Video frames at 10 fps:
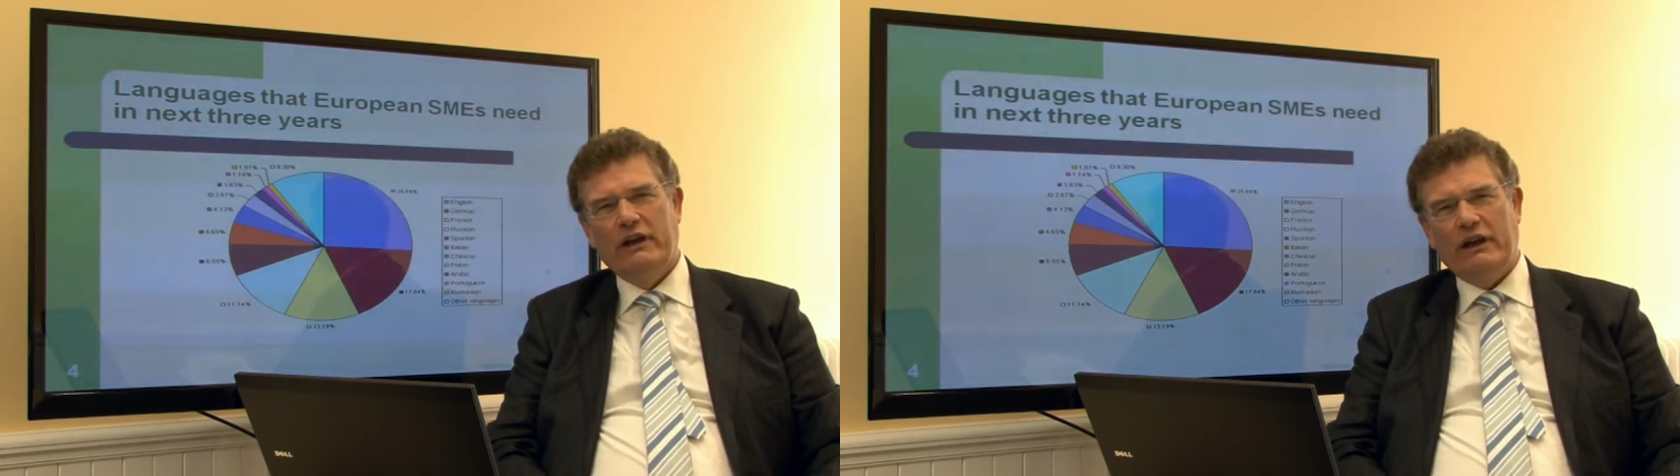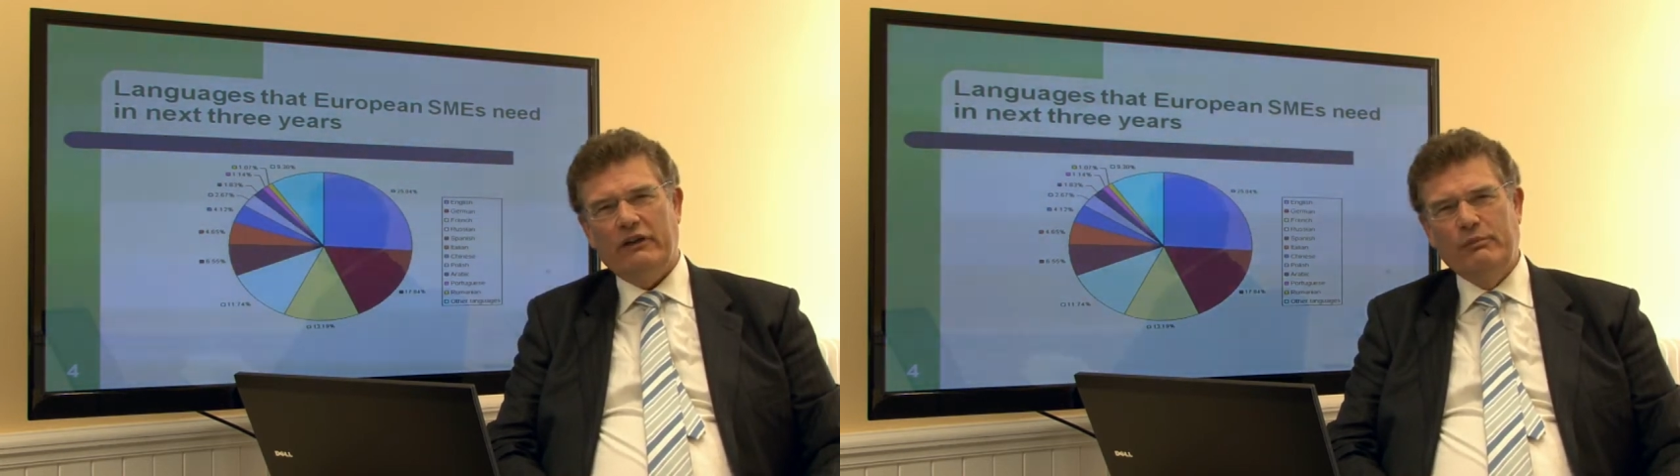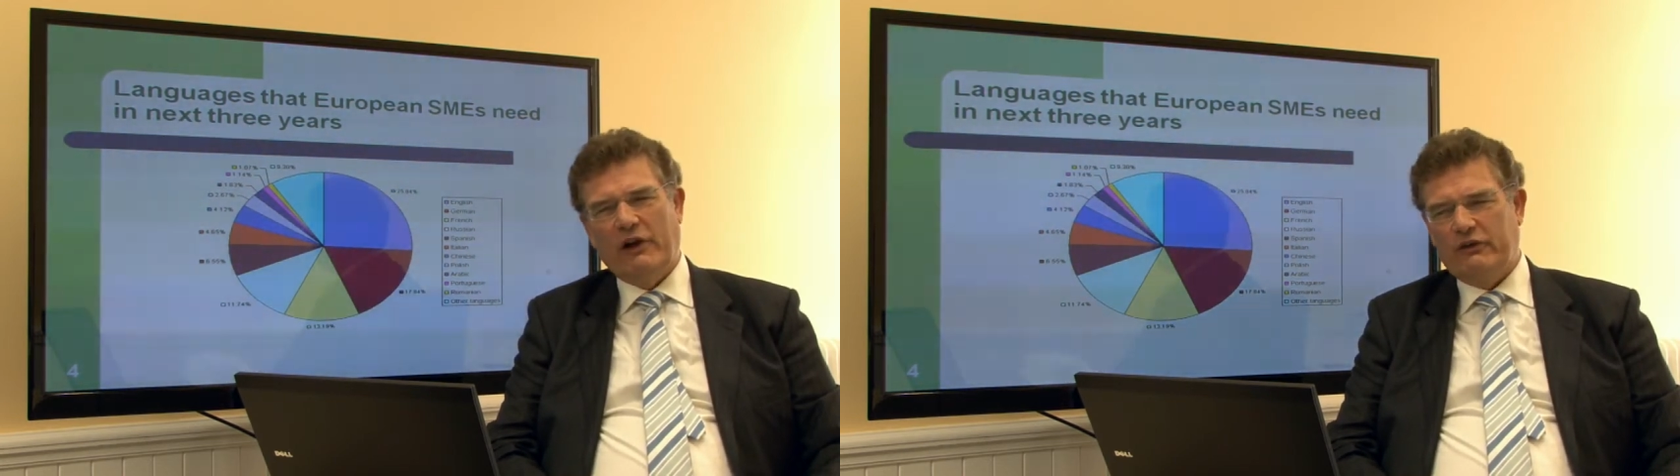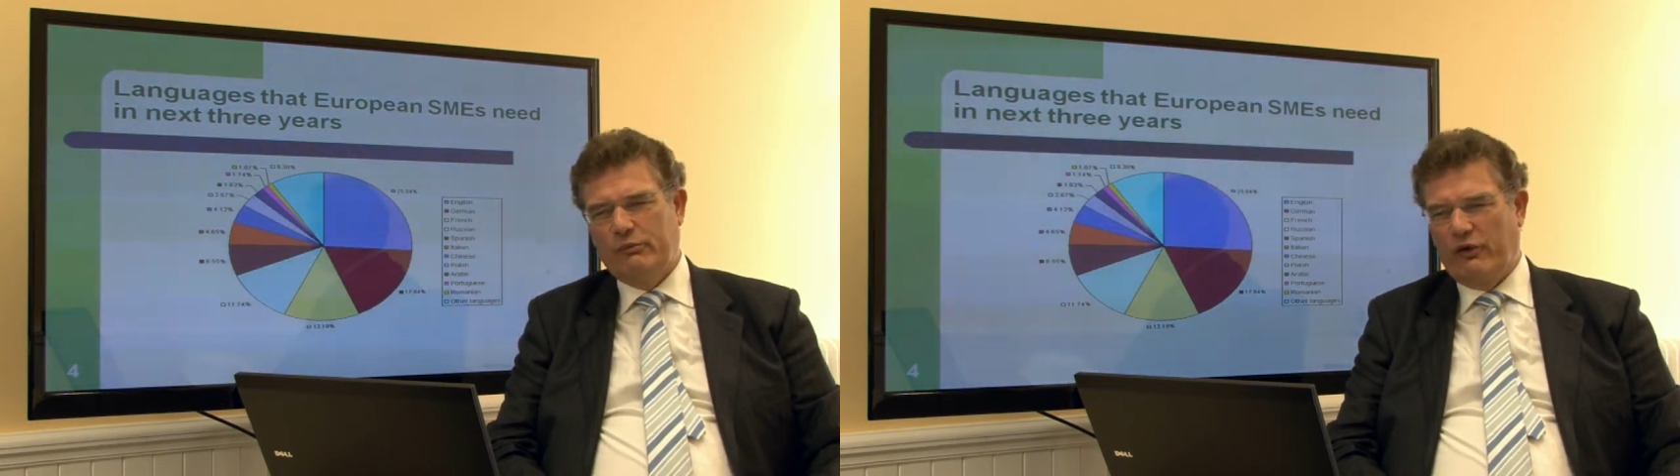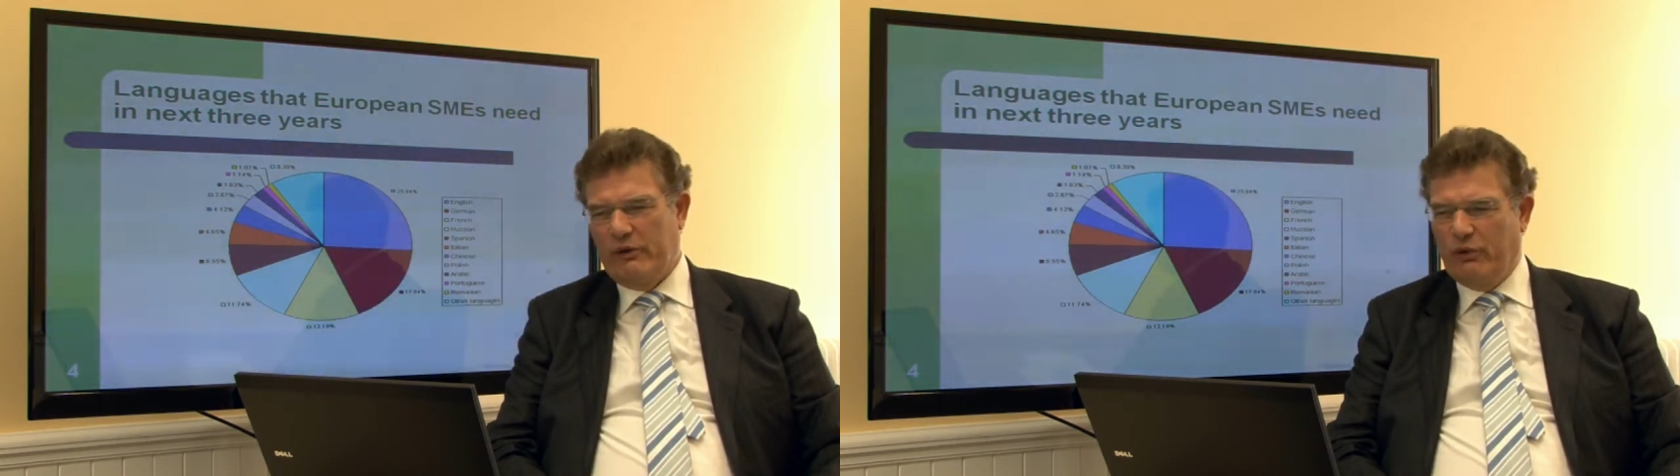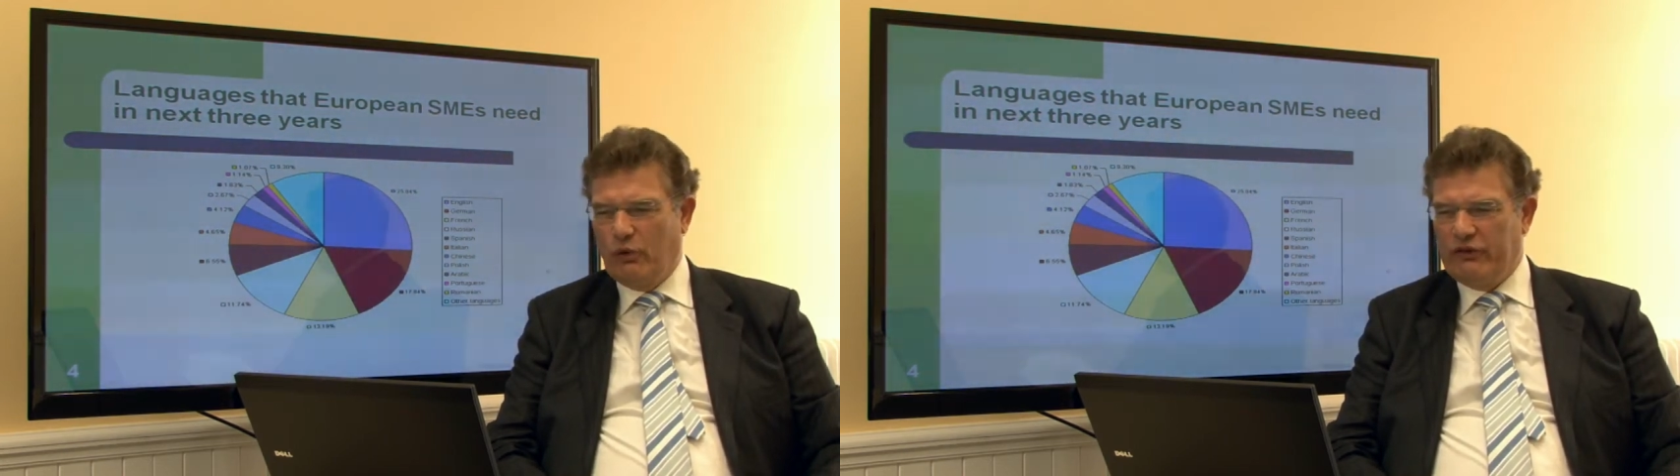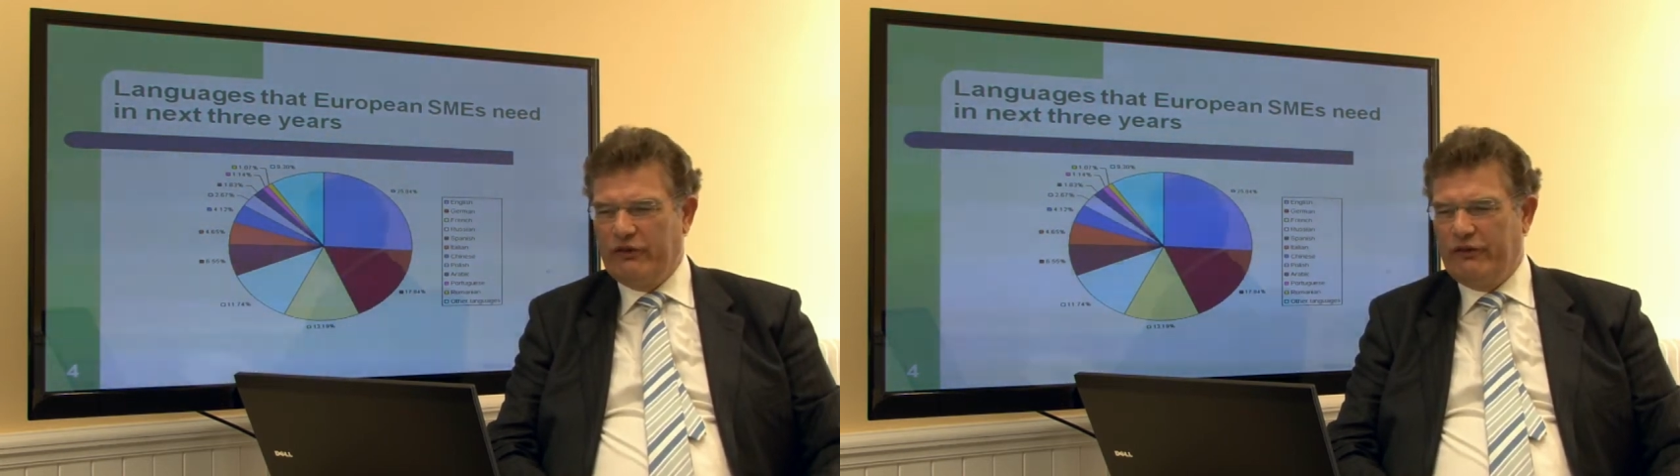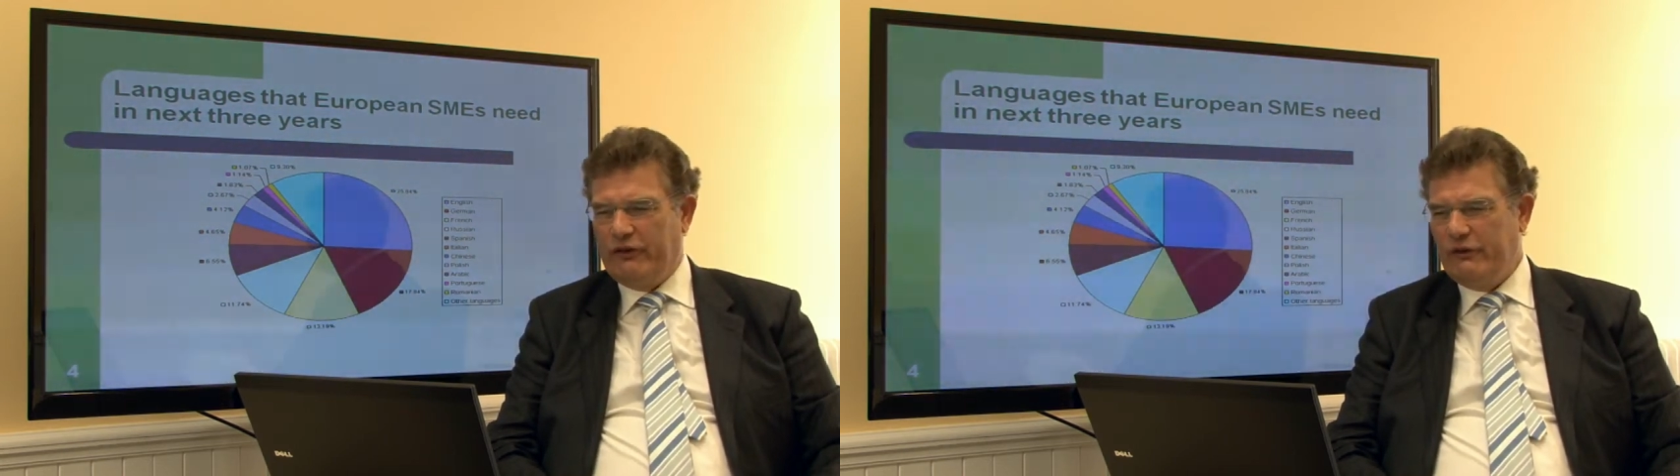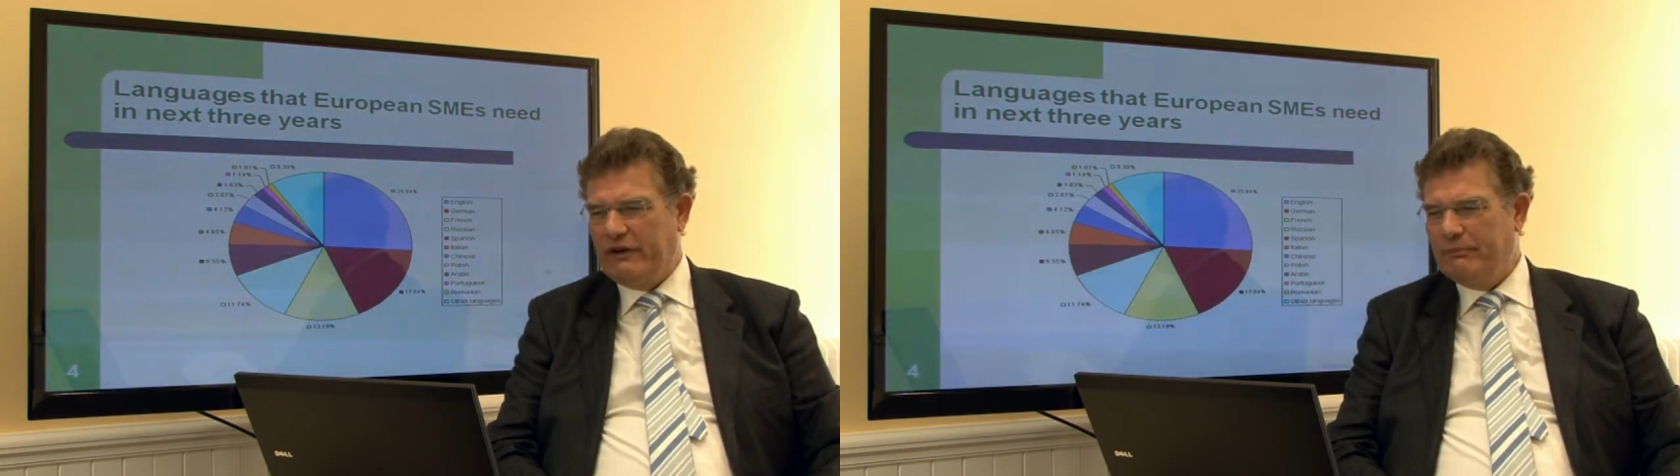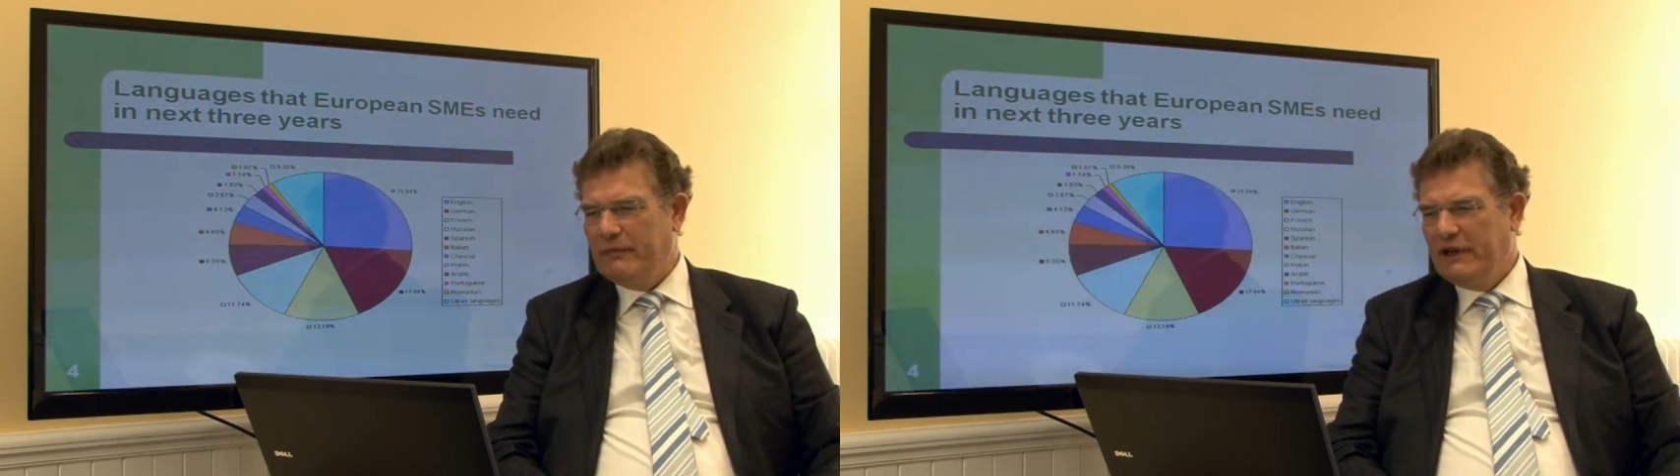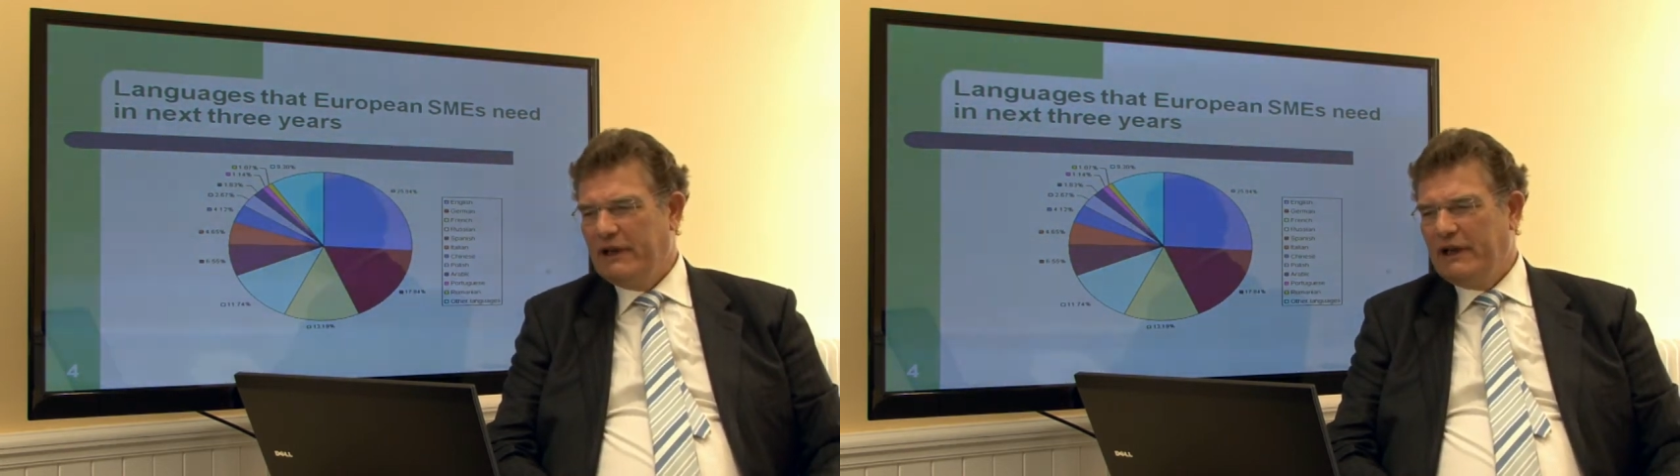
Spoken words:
is much more important to them.